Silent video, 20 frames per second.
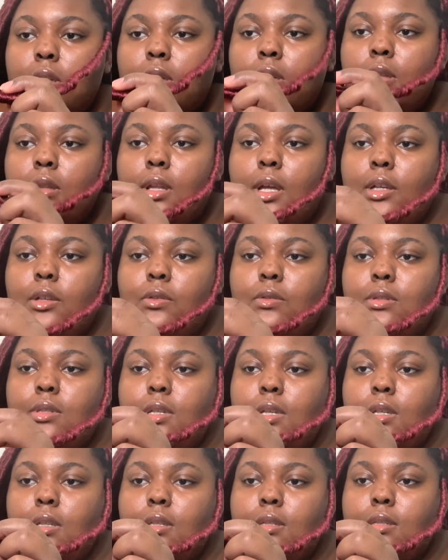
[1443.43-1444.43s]
Like you
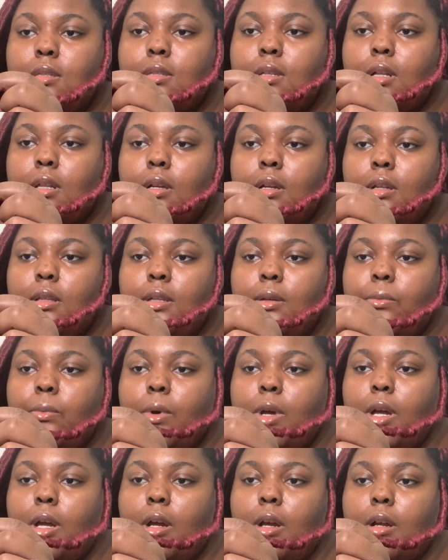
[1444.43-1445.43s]
see, this is clearly
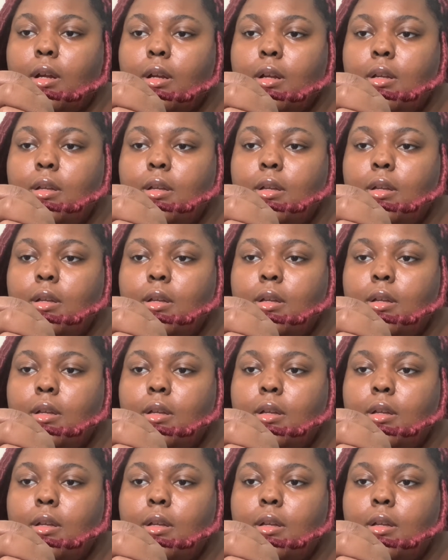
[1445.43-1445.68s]
where